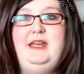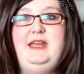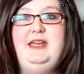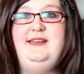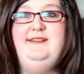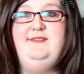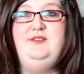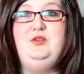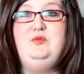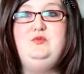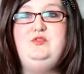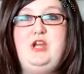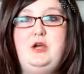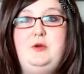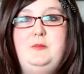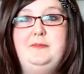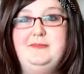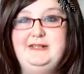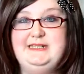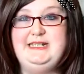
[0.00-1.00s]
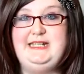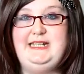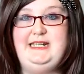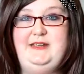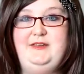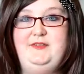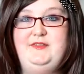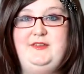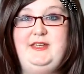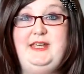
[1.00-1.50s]
If you don't
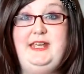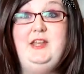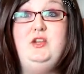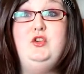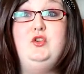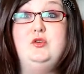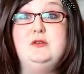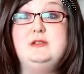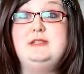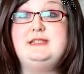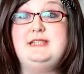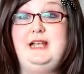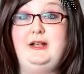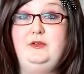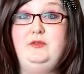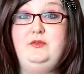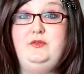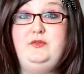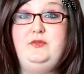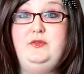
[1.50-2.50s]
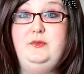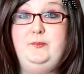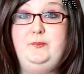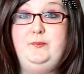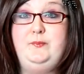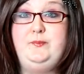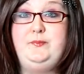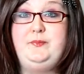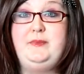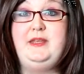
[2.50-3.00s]
believe in yourself,
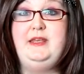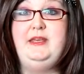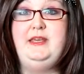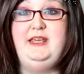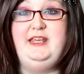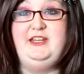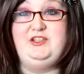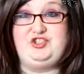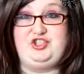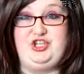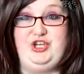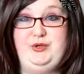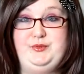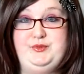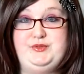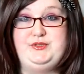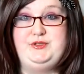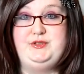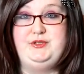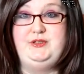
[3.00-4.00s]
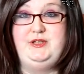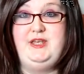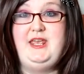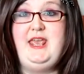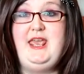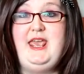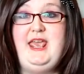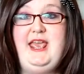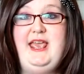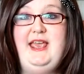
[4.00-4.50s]
it shows.
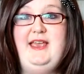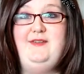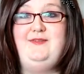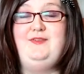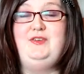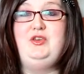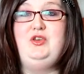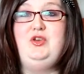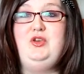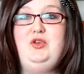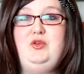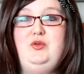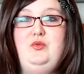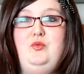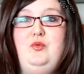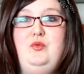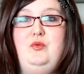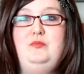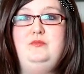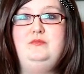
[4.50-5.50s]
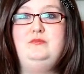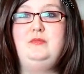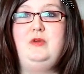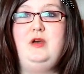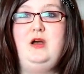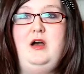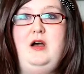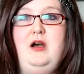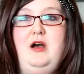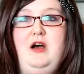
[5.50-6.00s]
If you
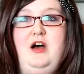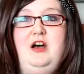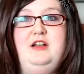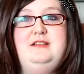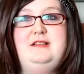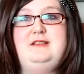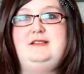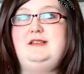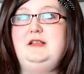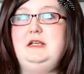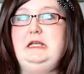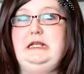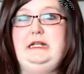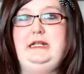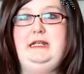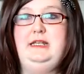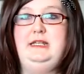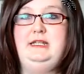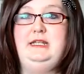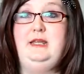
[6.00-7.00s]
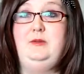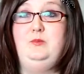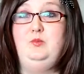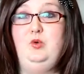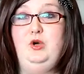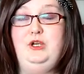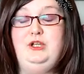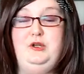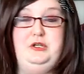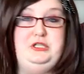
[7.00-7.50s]
are uncertain in
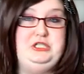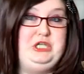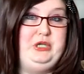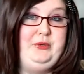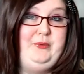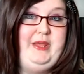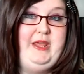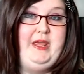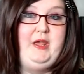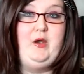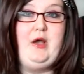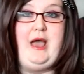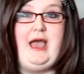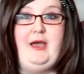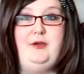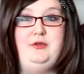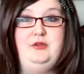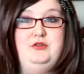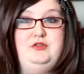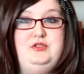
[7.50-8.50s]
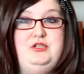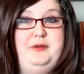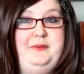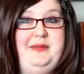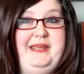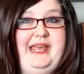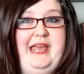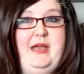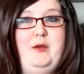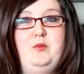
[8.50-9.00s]
what you're doing, how you're
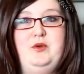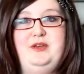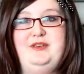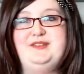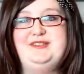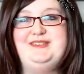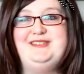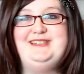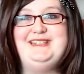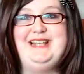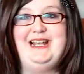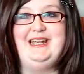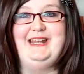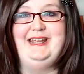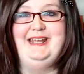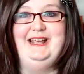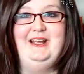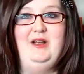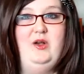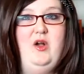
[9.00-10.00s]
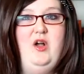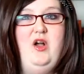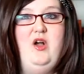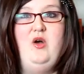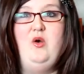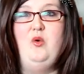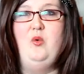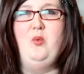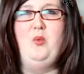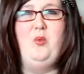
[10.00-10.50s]
doing it, what you're selling,
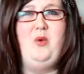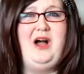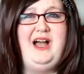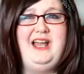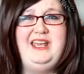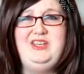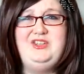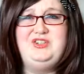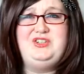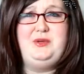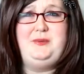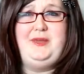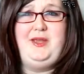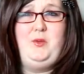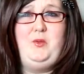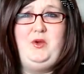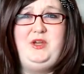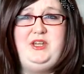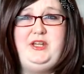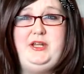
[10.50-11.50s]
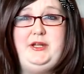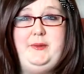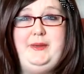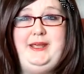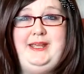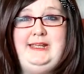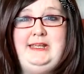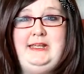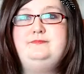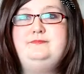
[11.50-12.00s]
why you're doing what you're
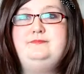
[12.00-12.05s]
doing,